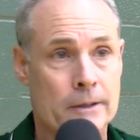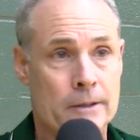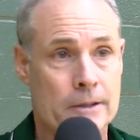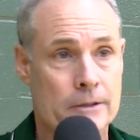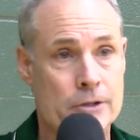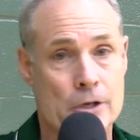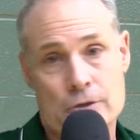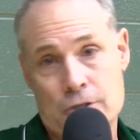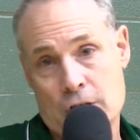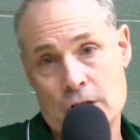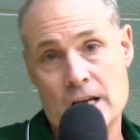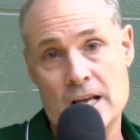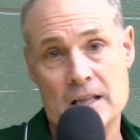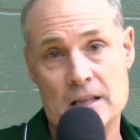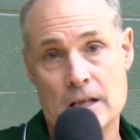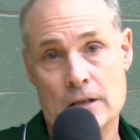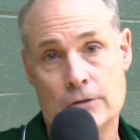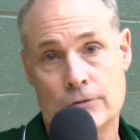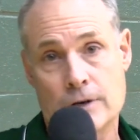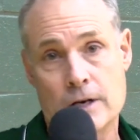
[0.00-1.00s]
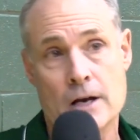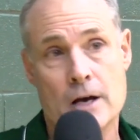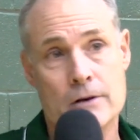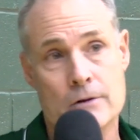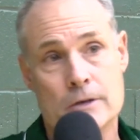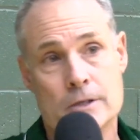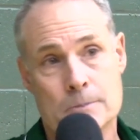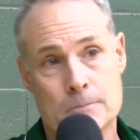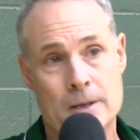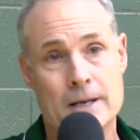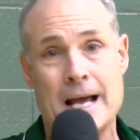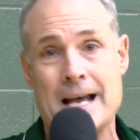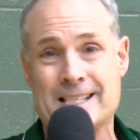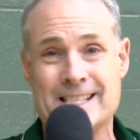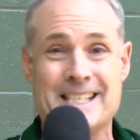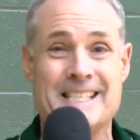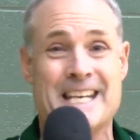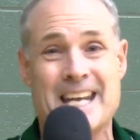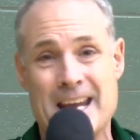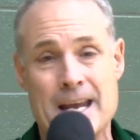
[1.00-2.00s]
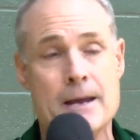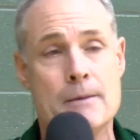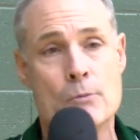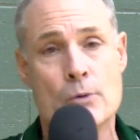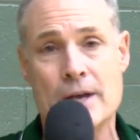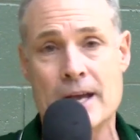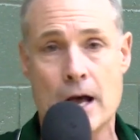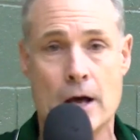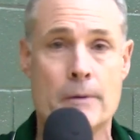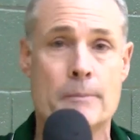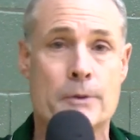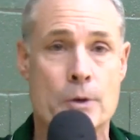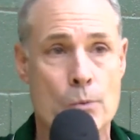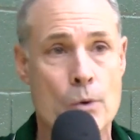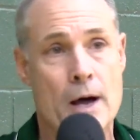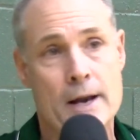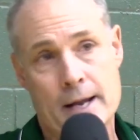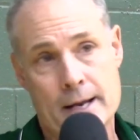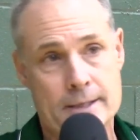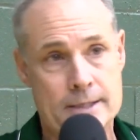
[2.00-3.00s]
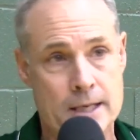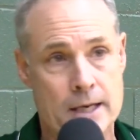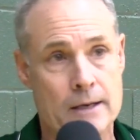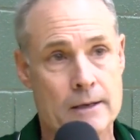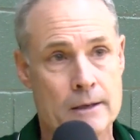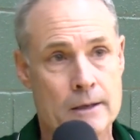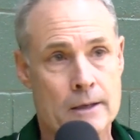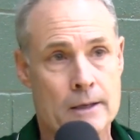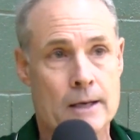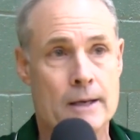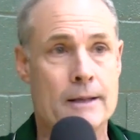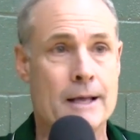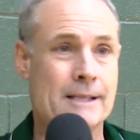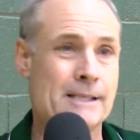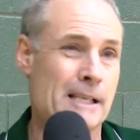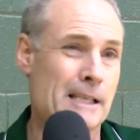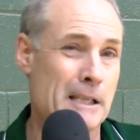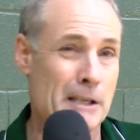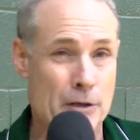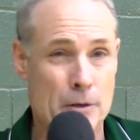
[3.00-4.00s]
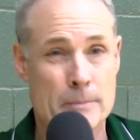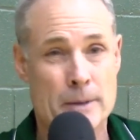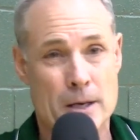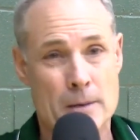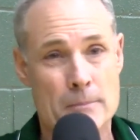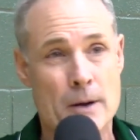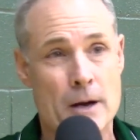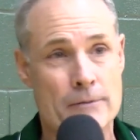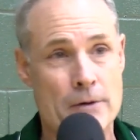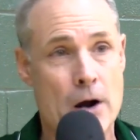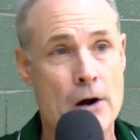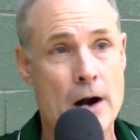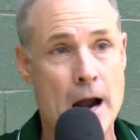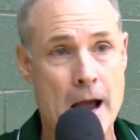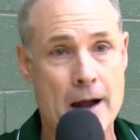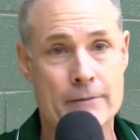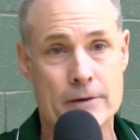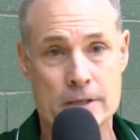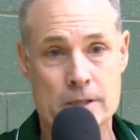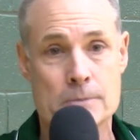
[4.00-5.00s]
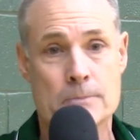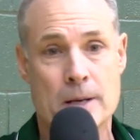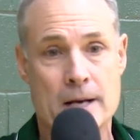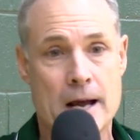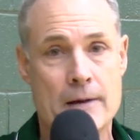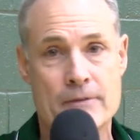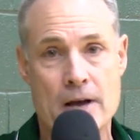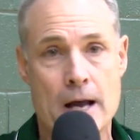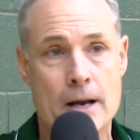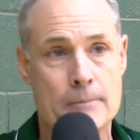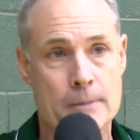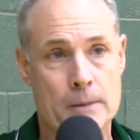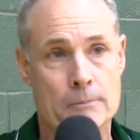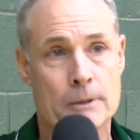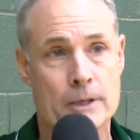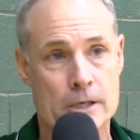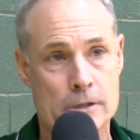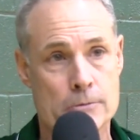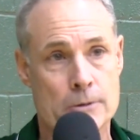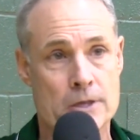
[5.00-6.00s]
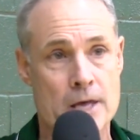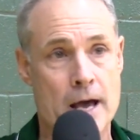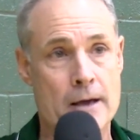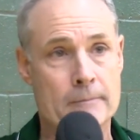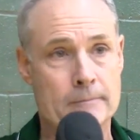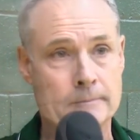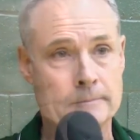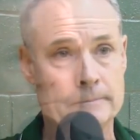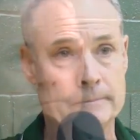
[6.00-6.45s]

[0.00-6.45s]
And so she hit in the 300s. But as a team, we held them to 118, and that's a little bit above our average average, but I've got to be pleased with that.